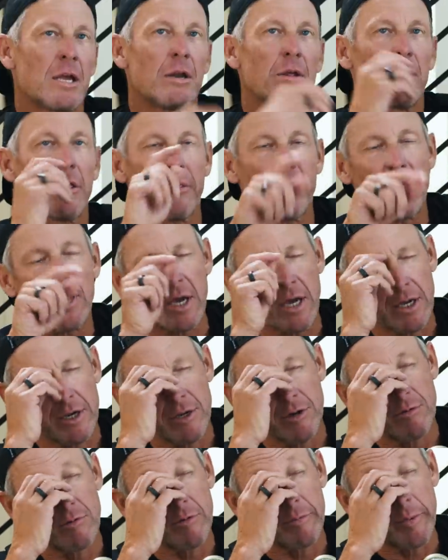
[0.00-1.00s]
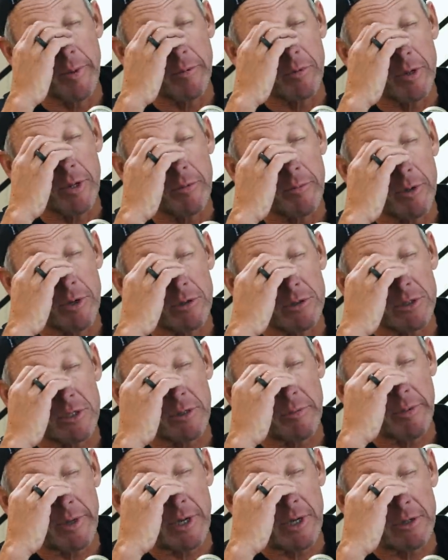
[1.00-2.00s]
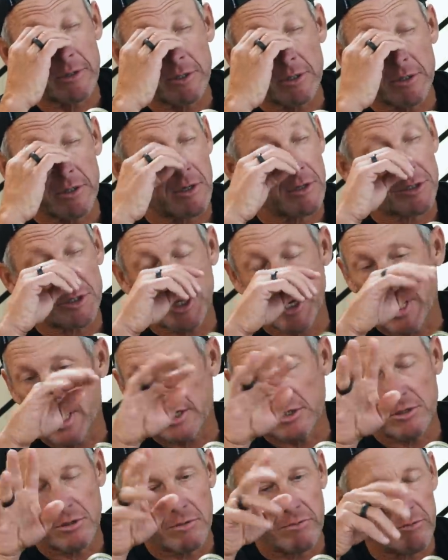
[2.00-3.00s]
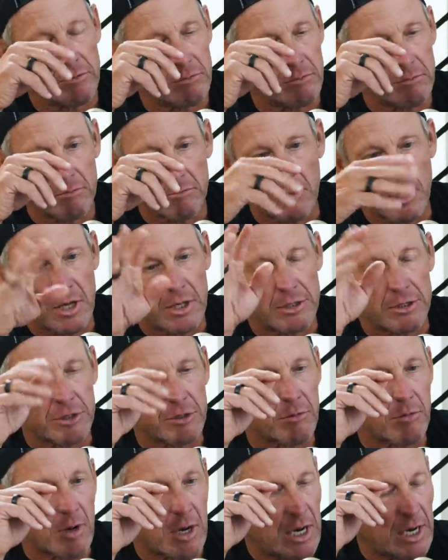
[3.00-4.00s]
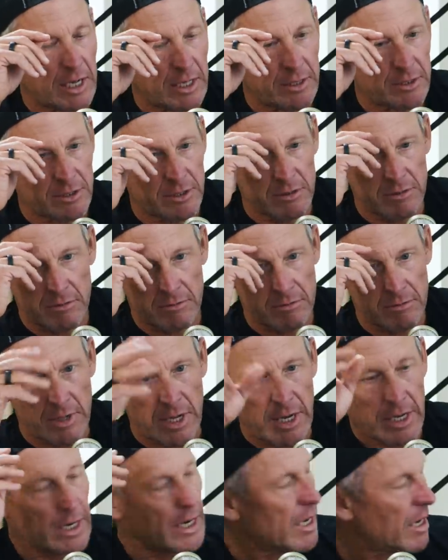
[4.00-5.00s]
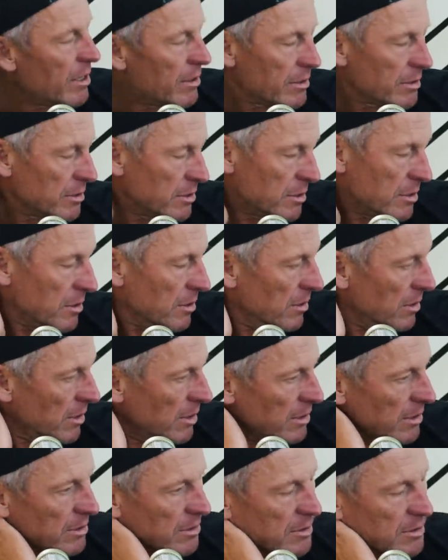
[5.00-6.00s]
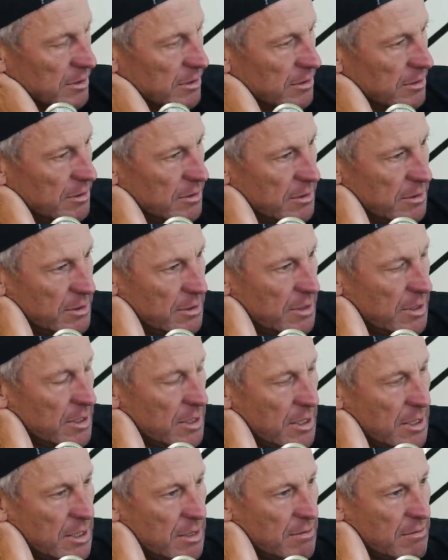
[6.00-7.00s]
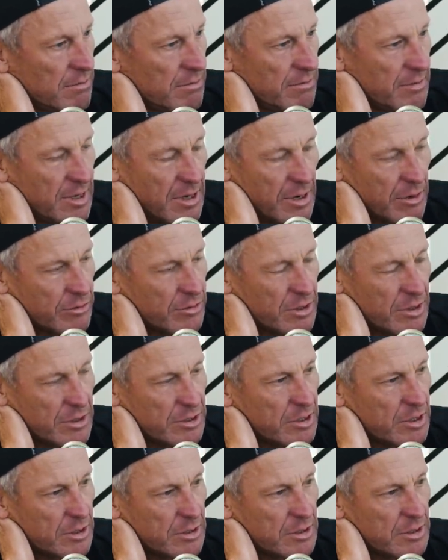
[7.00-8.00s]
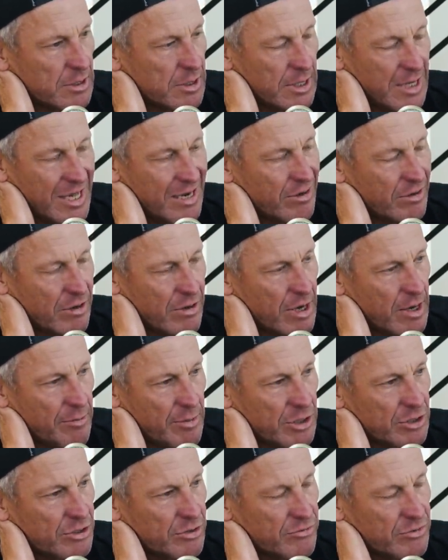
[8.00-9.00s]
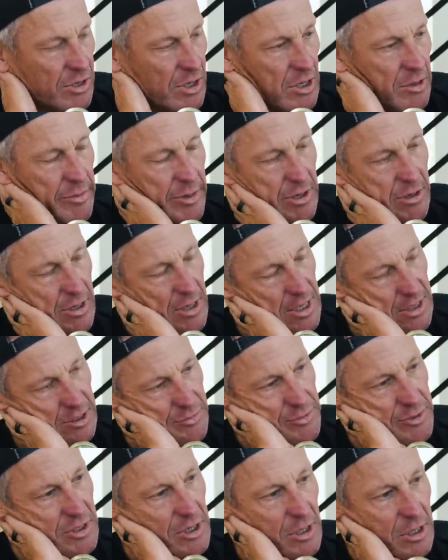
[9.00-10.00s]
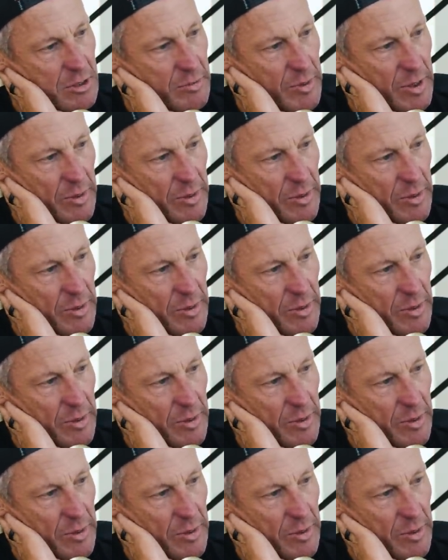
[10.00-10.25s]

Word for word: You know, the thing I do remember the most about just our chats over runs and rides and hanging out is is uh, you know just this, and I don't know how much you've talked about or has been talked